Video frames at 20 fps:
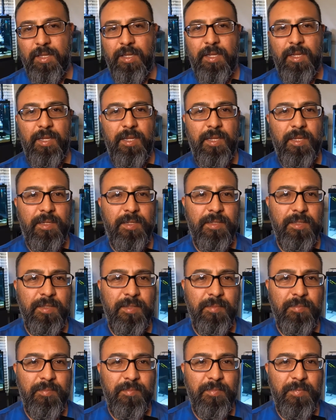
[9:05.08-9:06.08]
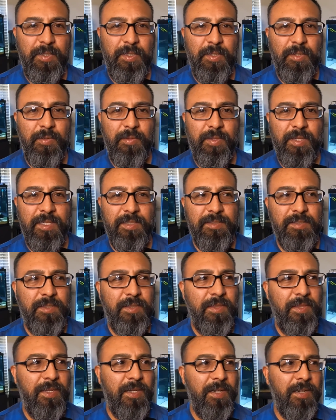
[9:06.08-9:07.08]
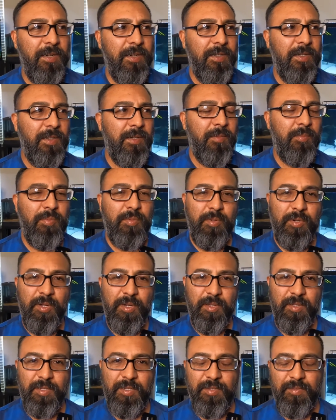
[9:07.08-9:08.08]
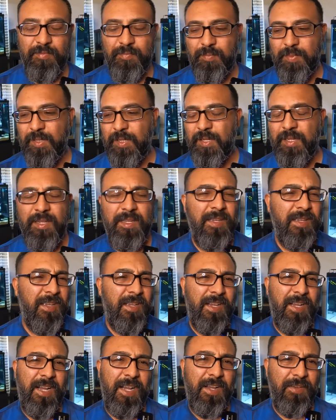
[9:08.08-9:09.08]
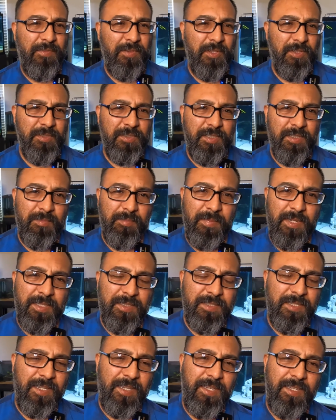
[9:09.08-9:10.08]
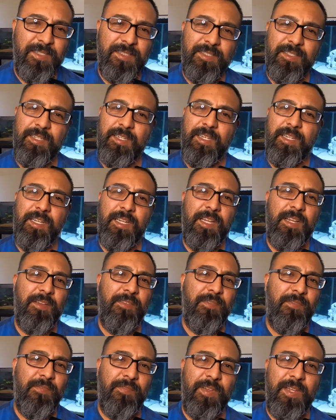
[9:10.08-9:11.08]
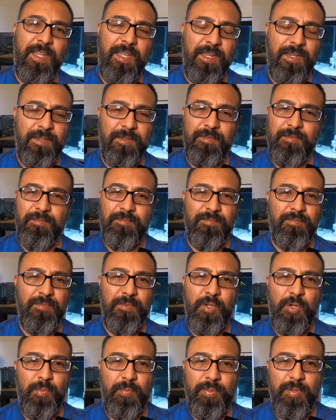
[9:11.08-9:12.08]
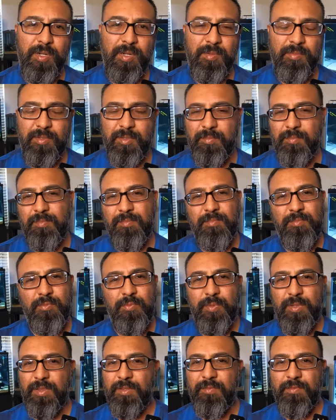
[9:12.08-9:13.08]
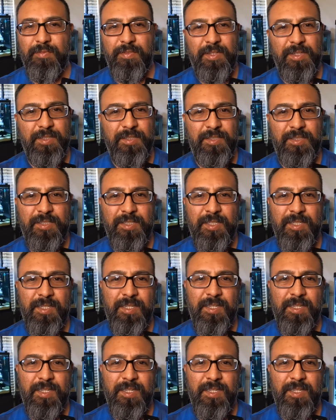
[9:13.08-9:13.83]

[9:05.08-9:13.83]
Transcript: and you know, that's their prerogative, but I've used it in my tanks and I've had no problem with the fish.